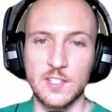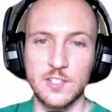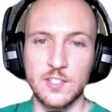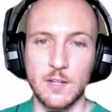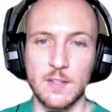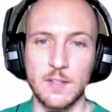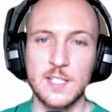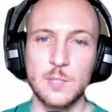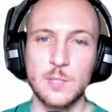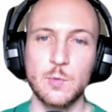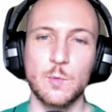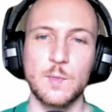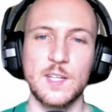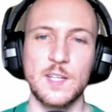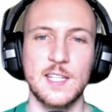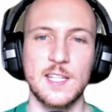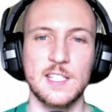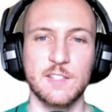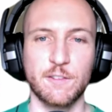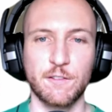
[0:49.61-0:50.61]
So this will
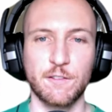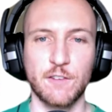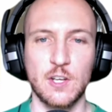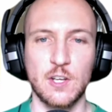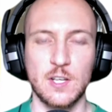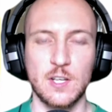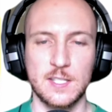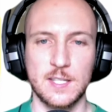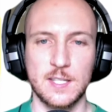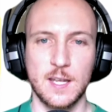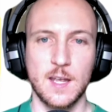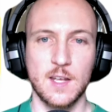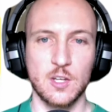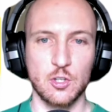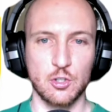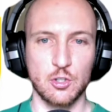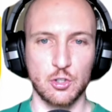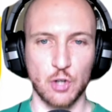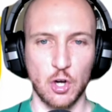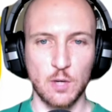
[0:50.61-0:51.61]
be his first
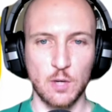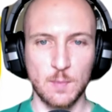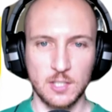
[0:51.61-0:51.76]
Joe